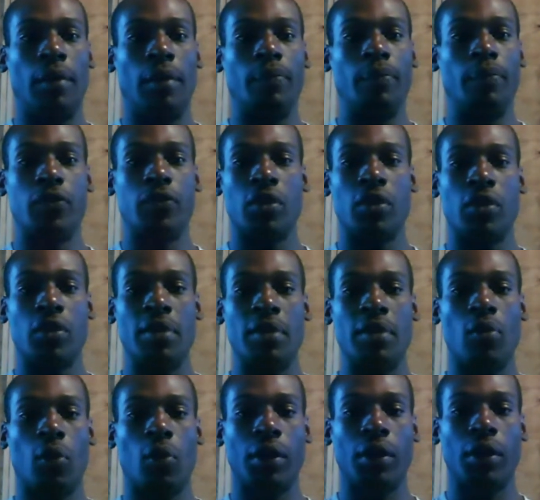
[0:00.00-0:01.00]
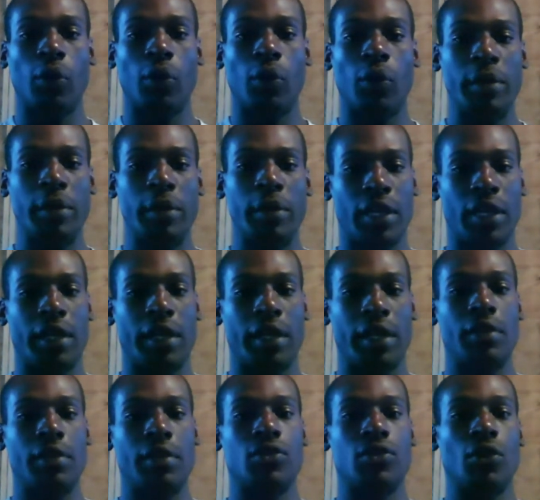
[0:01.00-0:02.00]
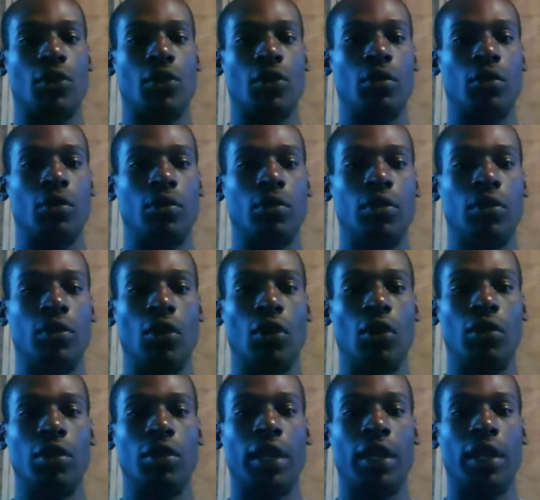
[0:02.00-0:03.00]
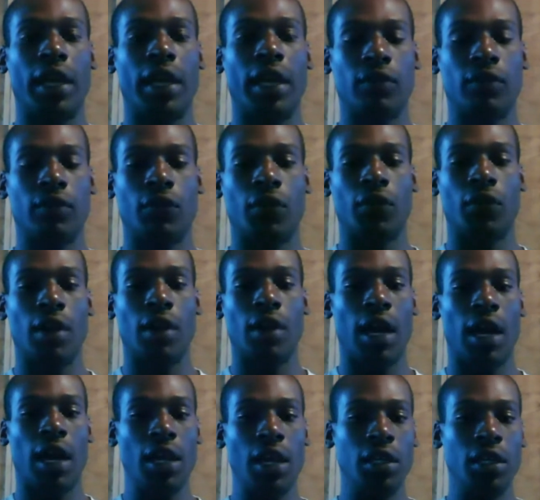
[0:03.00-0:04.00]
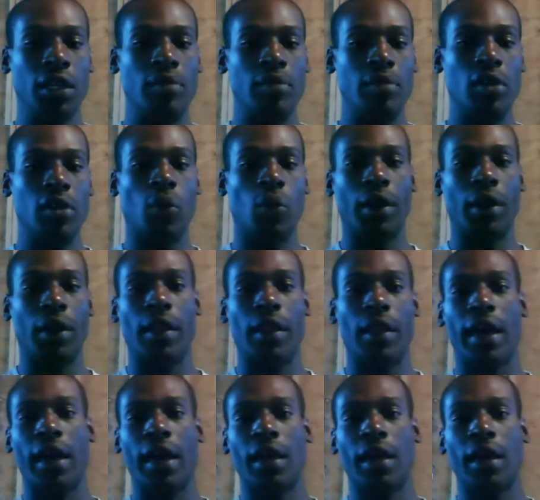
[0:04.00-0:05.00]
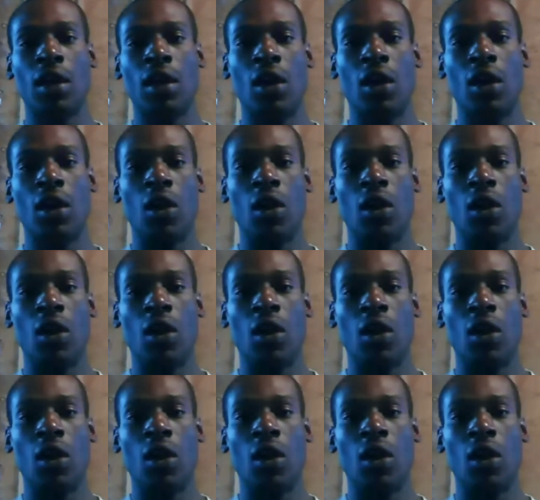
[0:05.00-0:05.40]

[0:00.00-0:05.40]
Some people want a website, so you're gonna have to figure out how you're gonna build one of that.